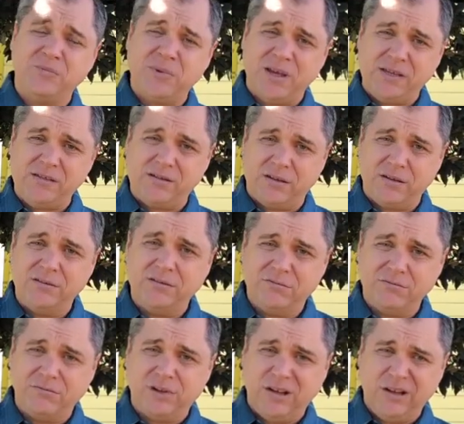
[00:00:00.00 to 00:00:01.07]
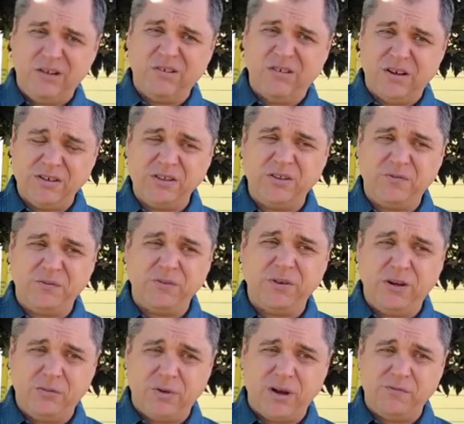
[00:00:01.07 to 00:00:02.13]
Mesa, right across the
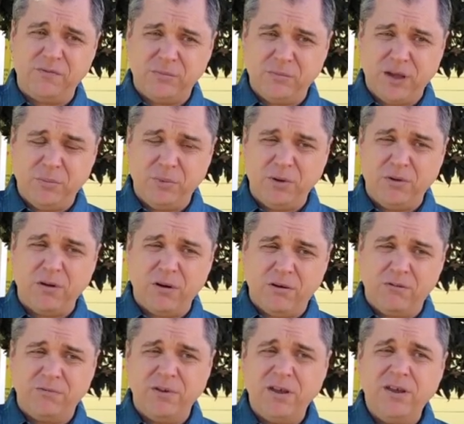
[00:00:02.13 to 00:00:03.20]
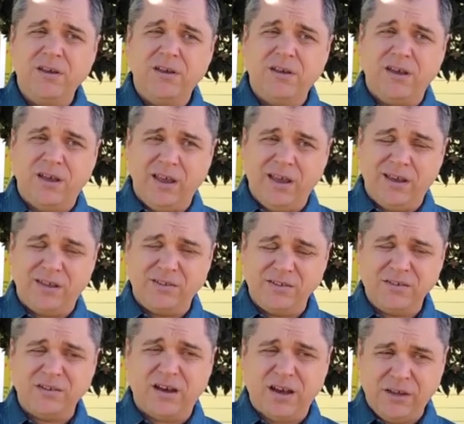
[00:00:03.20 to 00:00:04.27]
freeway from Lemon Grove,
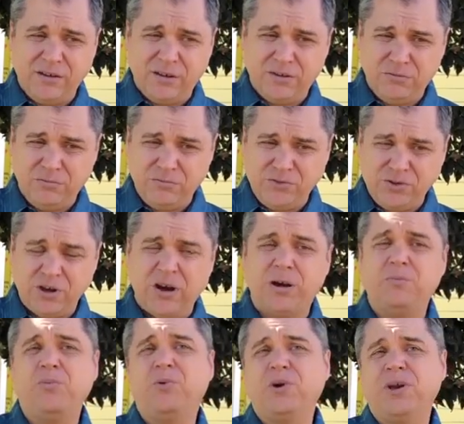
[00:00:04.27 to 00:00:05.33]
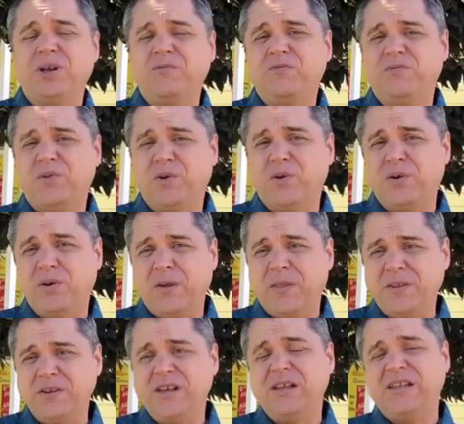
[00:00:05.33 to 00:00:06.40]
and I got a job working for
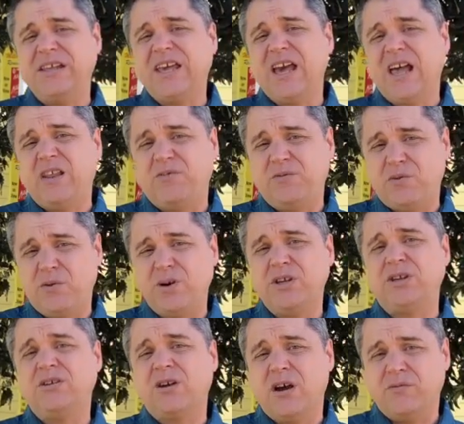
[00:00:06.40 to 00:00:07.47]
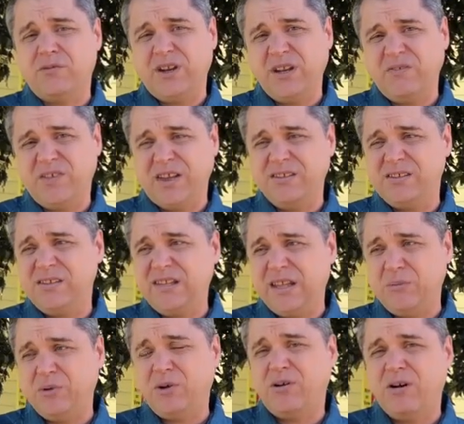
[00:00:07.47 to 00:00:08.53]
the Daily Californian covering events in
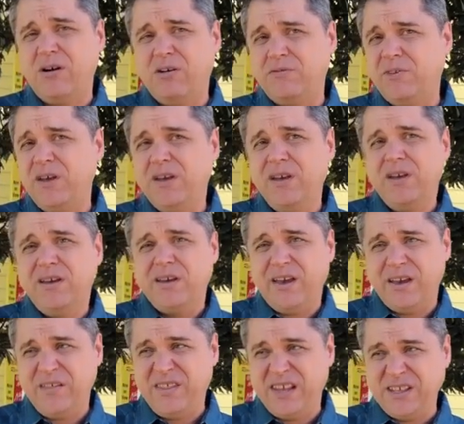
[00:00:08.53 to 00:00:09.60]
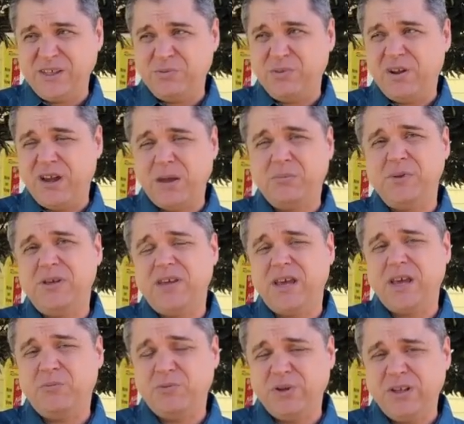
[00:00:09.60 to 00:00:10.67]
Lemon Grove, and that's when I
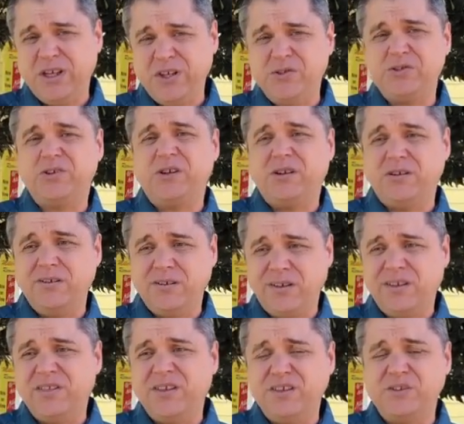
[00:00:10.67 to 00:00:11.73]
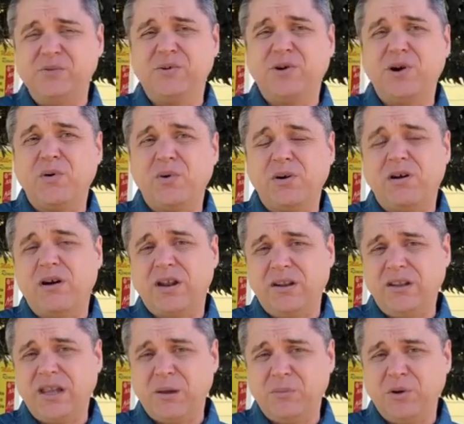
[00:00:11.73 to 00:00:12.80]
became really interested in things that were going on
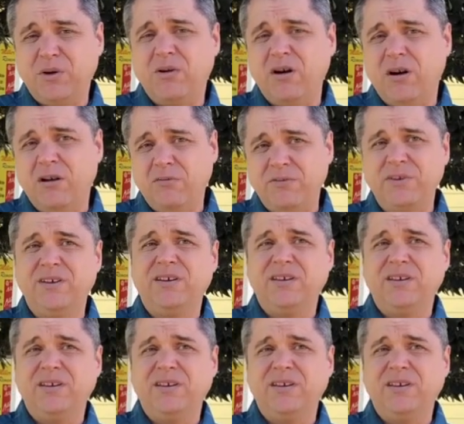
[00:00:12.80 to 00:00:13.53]
in Lemon Grove.